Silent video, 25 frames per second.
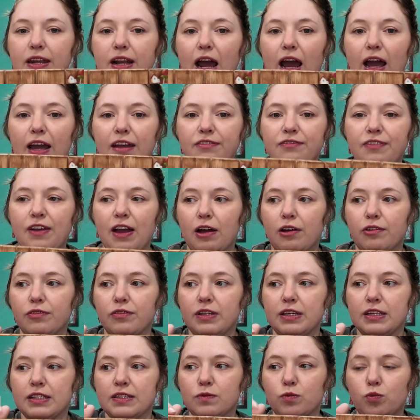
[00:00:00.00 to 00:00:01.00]
then I
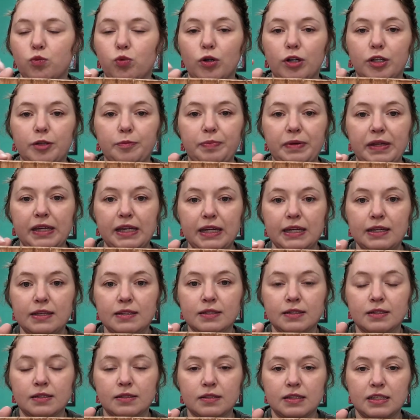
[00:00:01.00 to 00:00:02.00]
found this wood
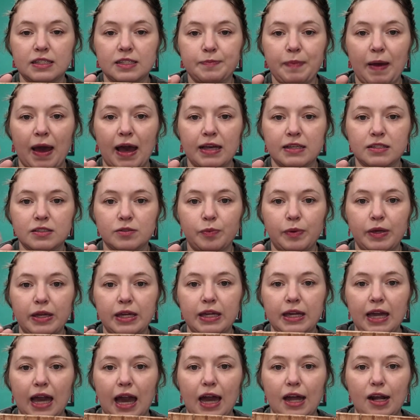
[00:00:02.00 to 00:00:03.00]
piece this past
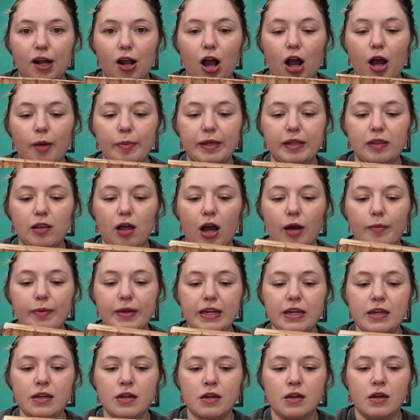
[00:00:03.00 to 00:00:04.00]
week at Hobby
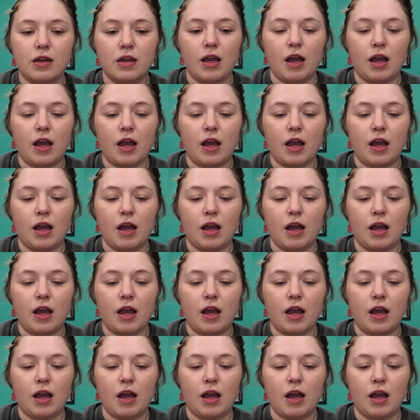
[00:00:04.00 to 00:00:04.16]
Lobby.